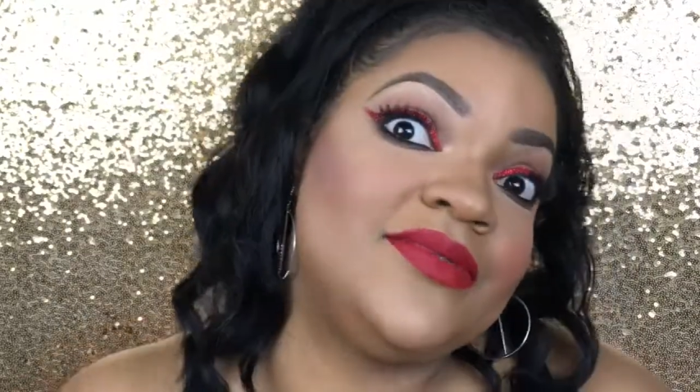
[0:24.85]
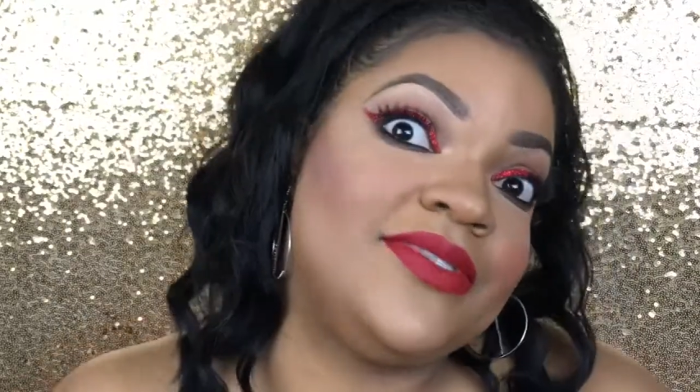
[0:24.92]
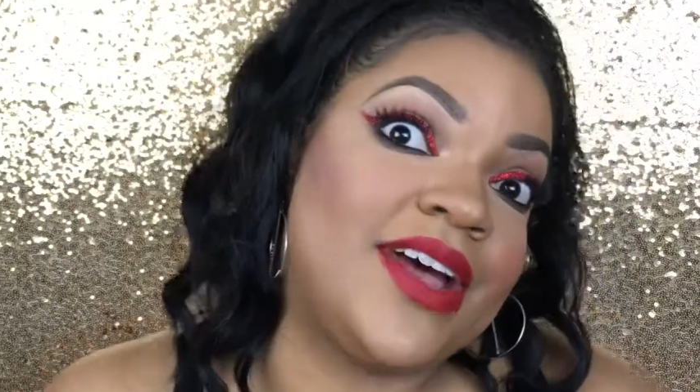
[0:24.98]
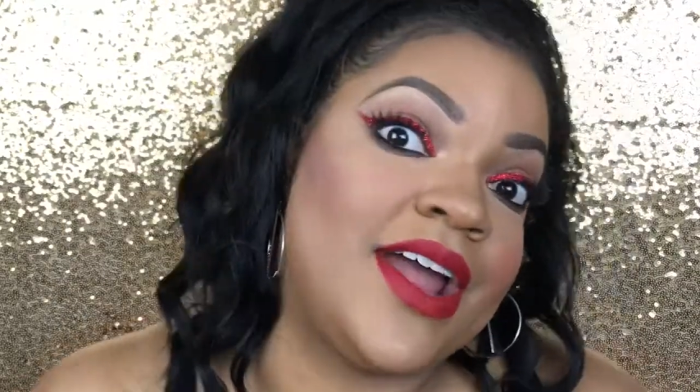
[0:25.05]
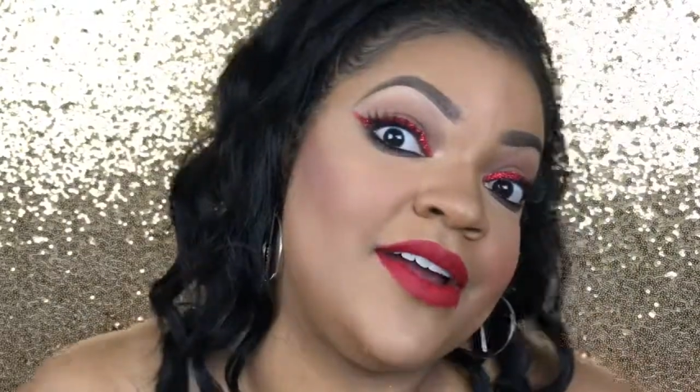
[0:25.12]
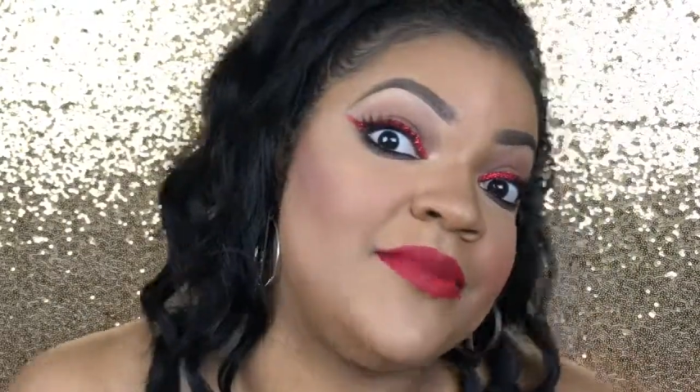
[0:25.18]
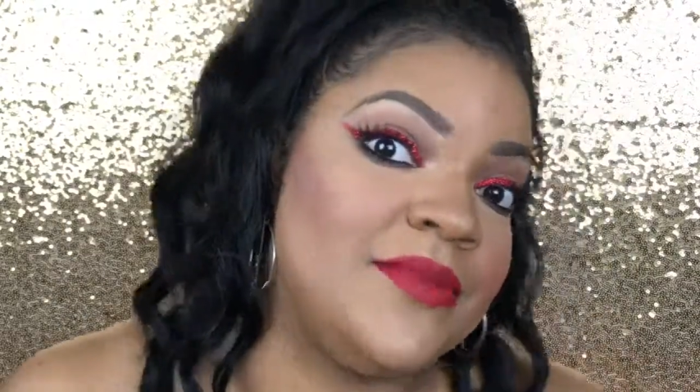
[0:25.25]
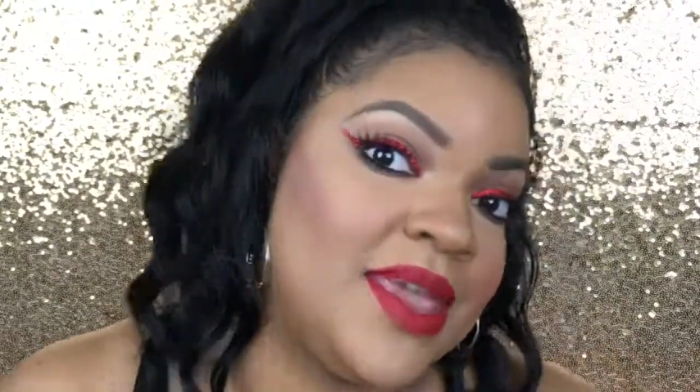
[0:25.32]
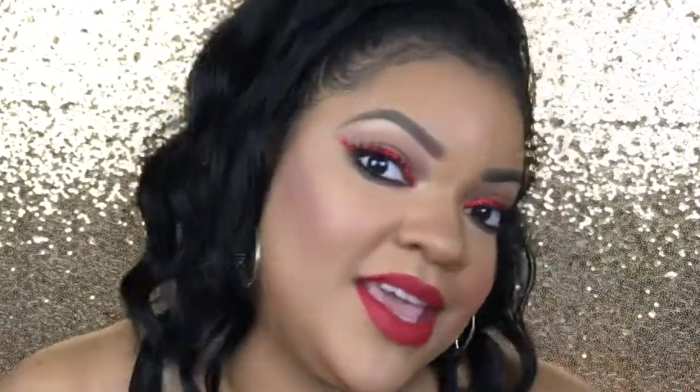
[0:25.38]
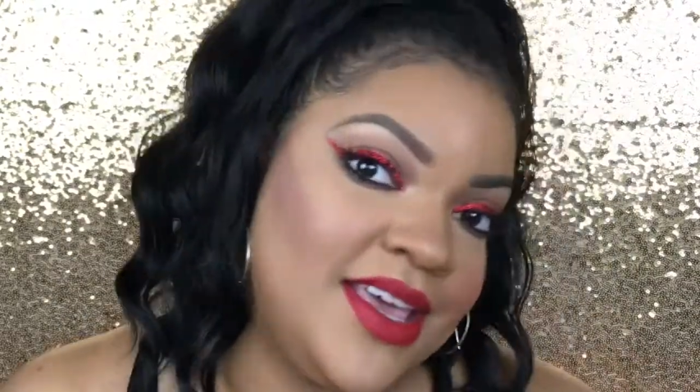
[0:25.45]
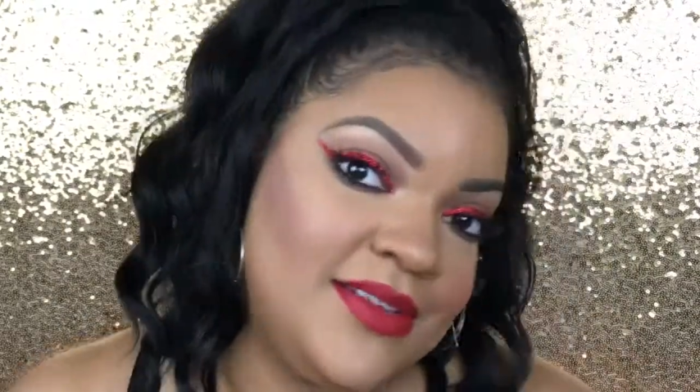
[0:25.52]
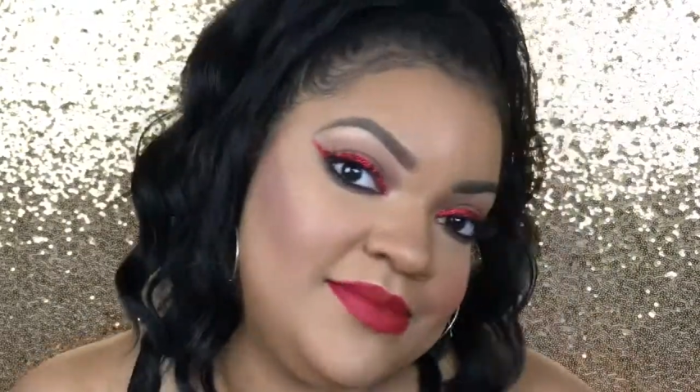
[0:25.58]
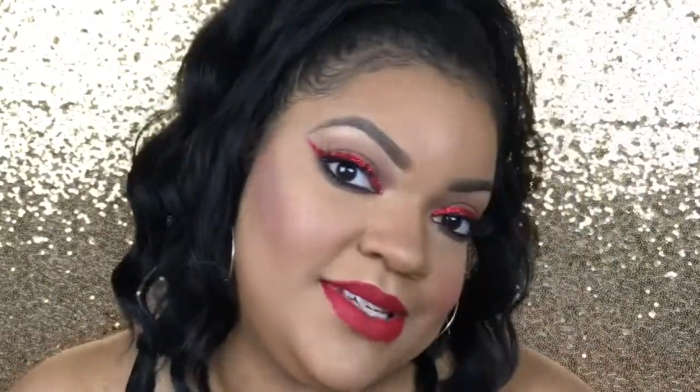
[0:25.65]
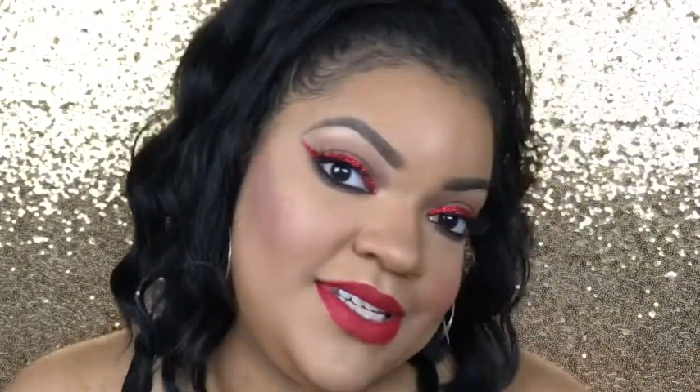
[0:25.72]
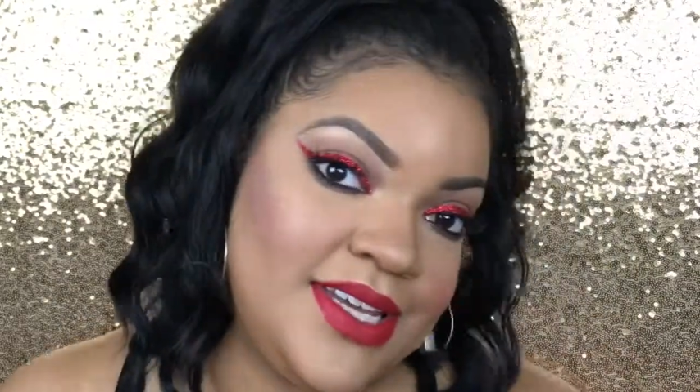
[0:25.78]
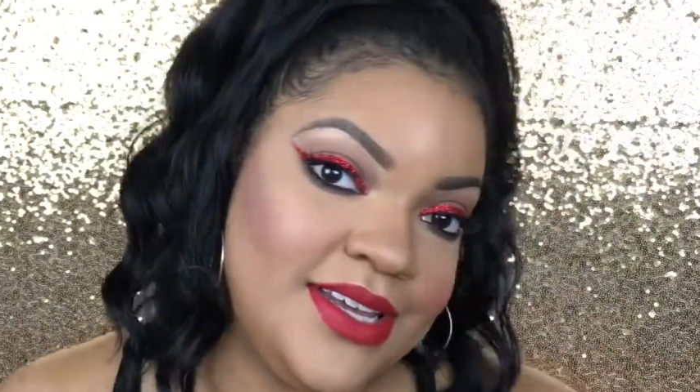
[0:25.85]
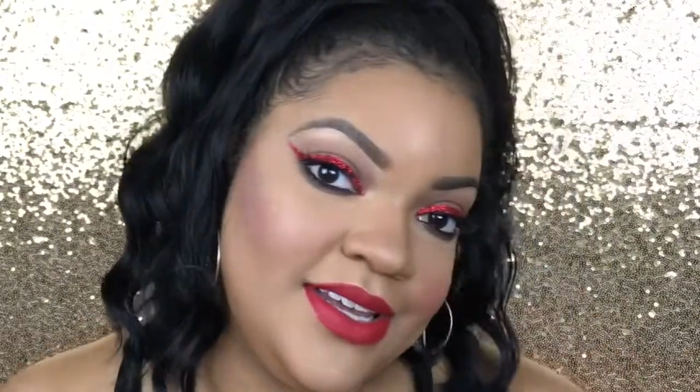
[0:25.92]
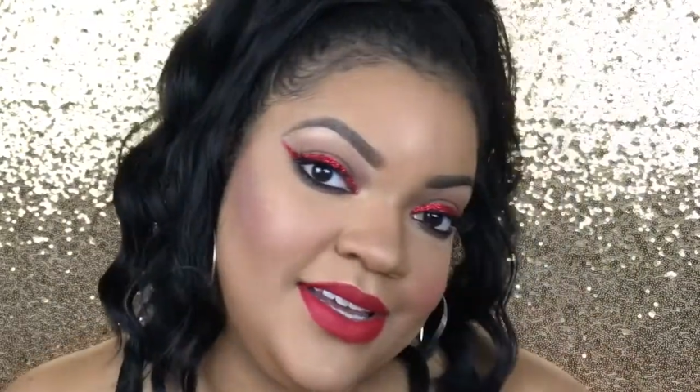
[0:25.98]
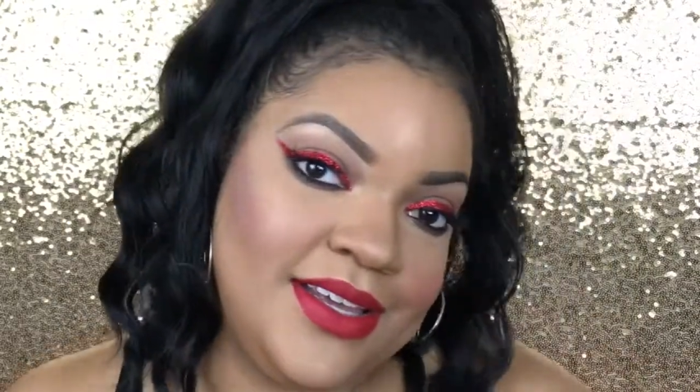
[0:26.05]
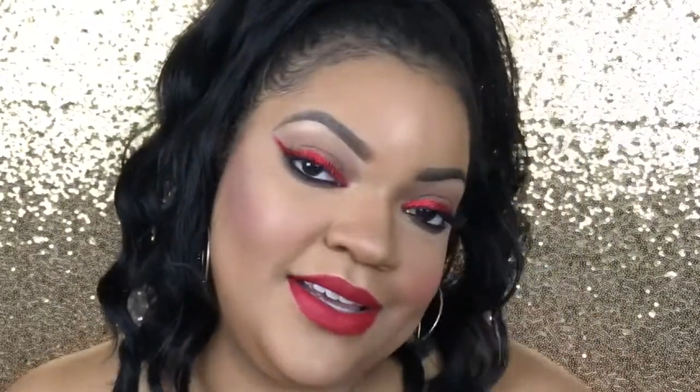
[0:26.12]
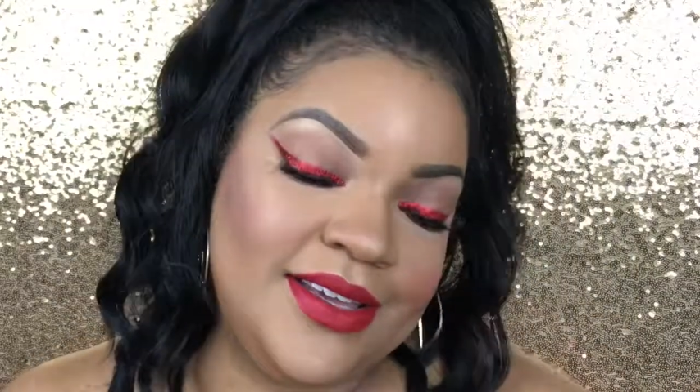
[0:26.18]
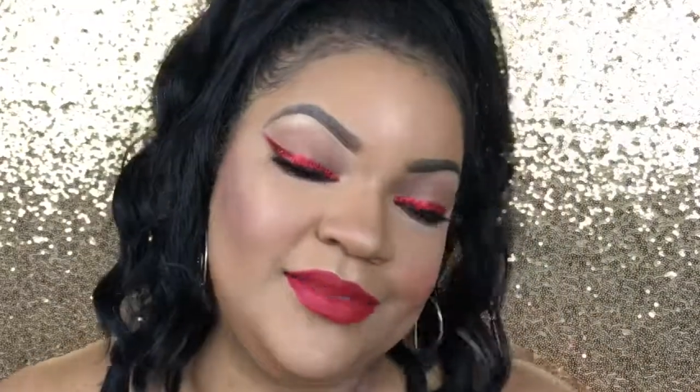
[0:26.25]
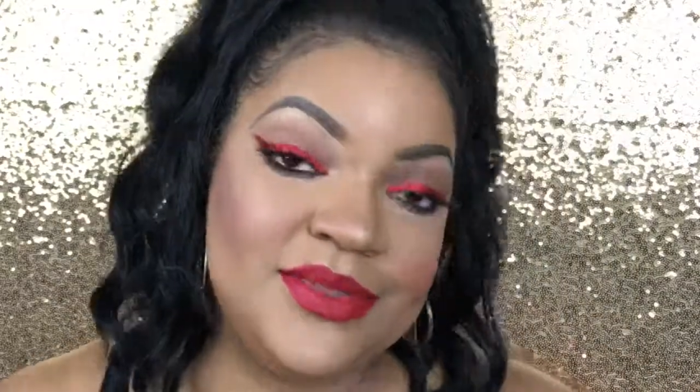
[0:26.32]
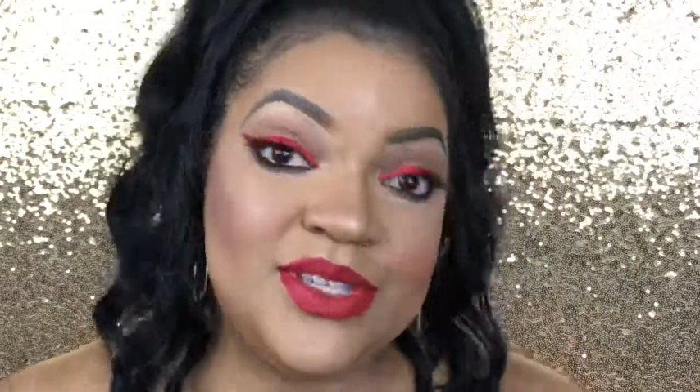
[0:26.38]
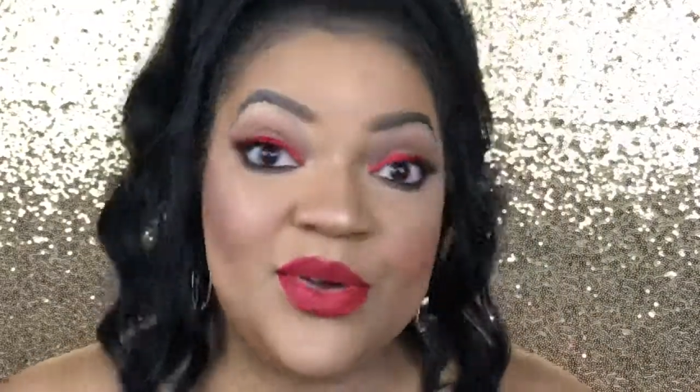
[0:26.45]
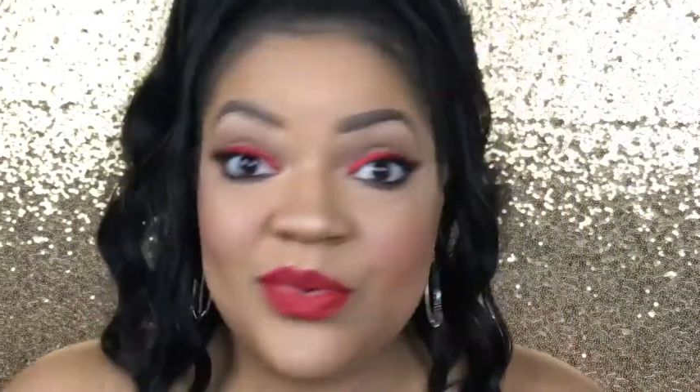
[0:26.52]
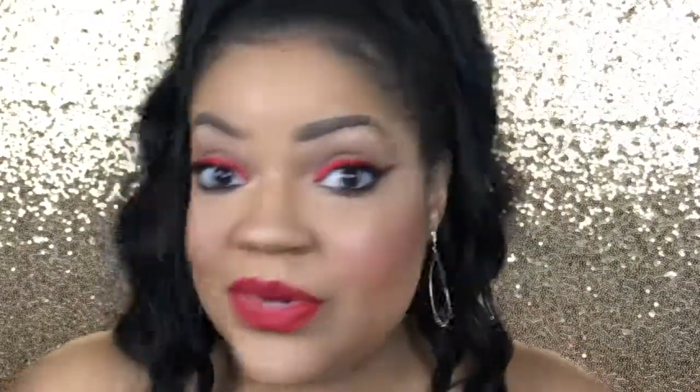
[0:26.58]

fire makeup tips.